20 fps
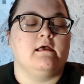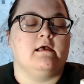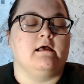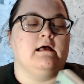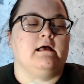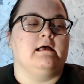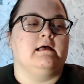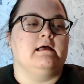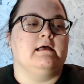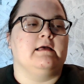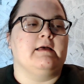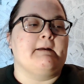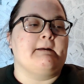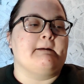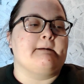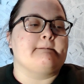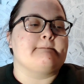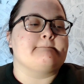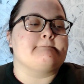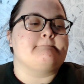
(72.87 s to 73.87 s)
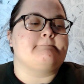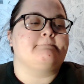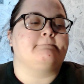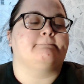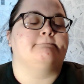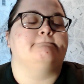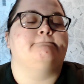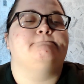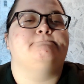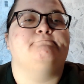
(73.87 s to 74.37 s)

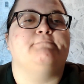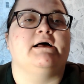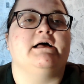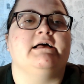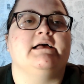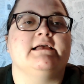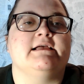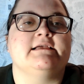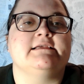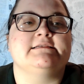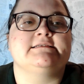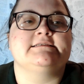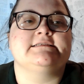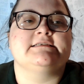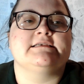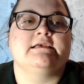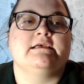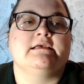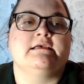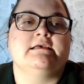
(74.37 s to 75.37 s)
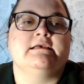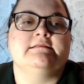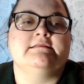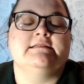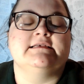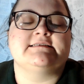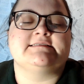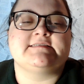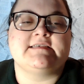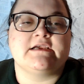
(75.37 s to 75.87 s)
But
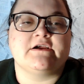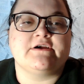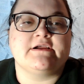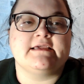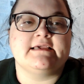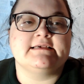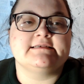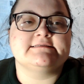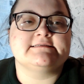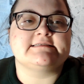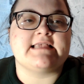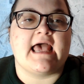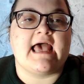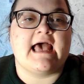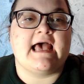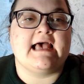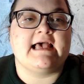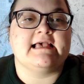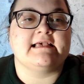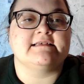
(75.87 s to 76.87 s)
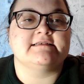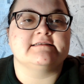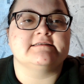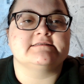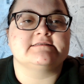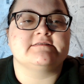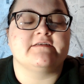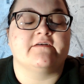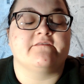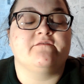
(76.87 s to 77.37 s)
the series
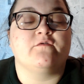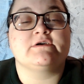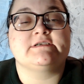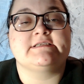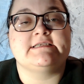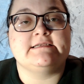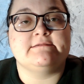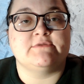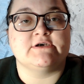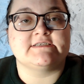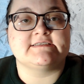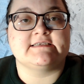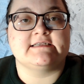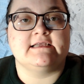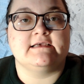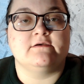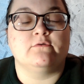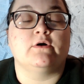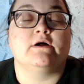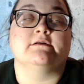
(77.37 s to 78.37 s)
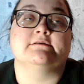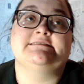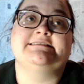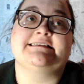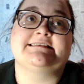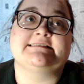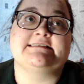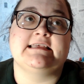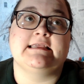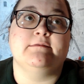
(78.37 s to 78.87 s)
has 14 books in it,
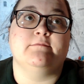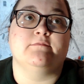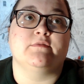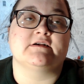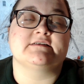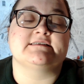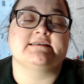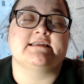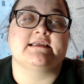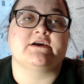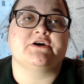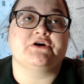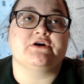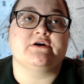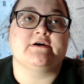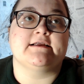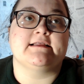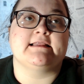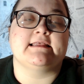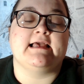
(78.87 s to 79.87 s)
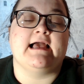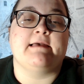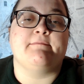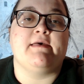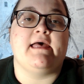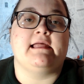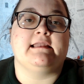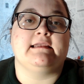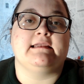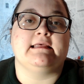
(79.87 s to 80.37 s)
16 books in it currently. I'm
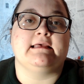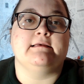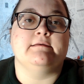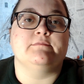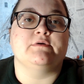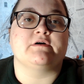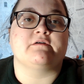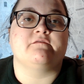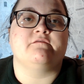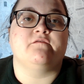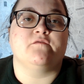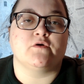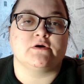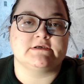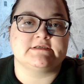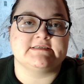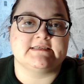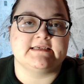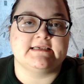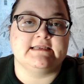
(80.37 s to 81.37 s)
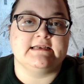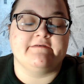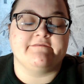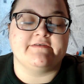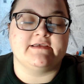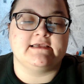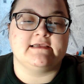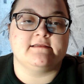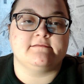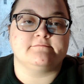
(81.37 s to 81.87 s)
editing book 14 of
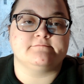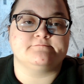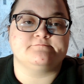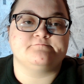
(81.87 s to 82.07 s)
it.